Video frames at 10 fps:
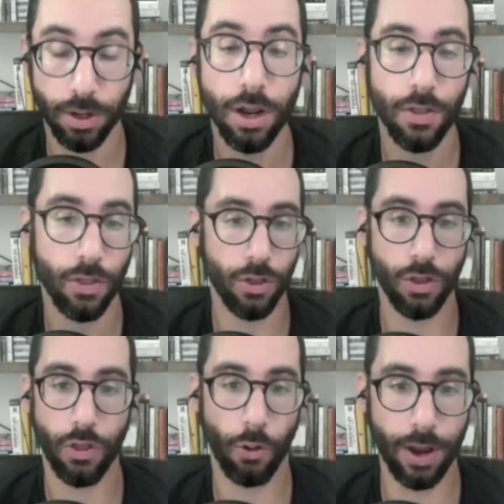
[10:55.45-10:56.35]

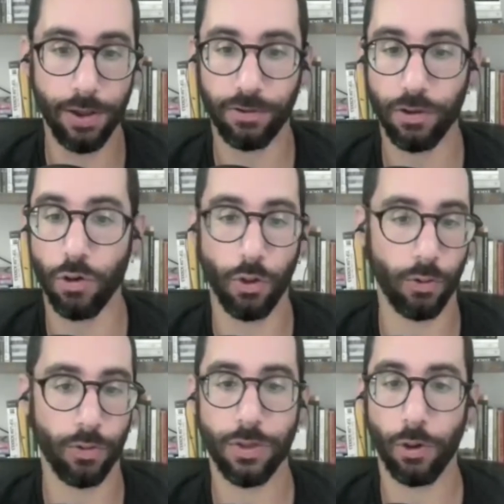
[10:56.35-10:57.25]
There is, you know, there,
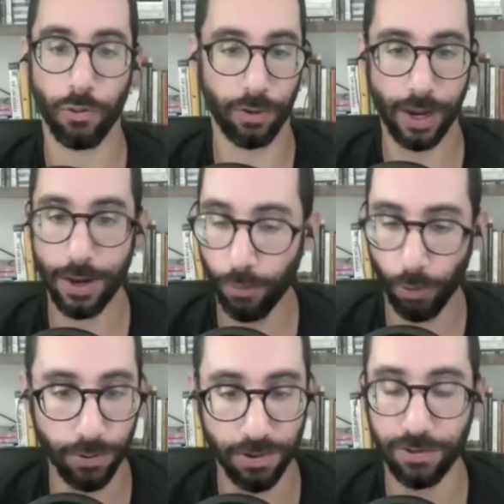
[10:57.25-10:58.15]
there's
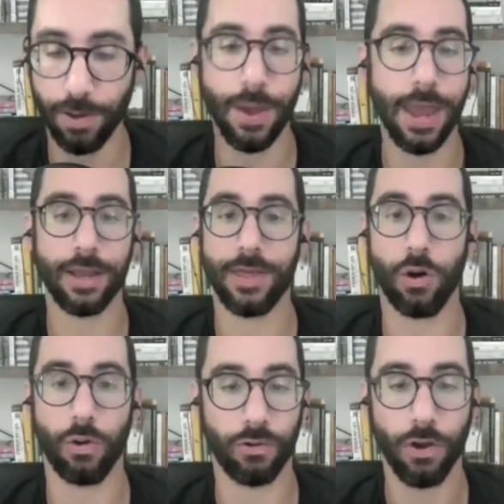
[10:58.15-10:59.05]
inferences to make,
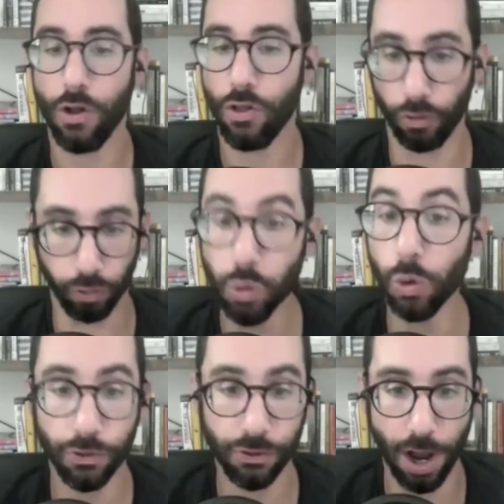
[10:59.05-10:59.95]
there's the rules to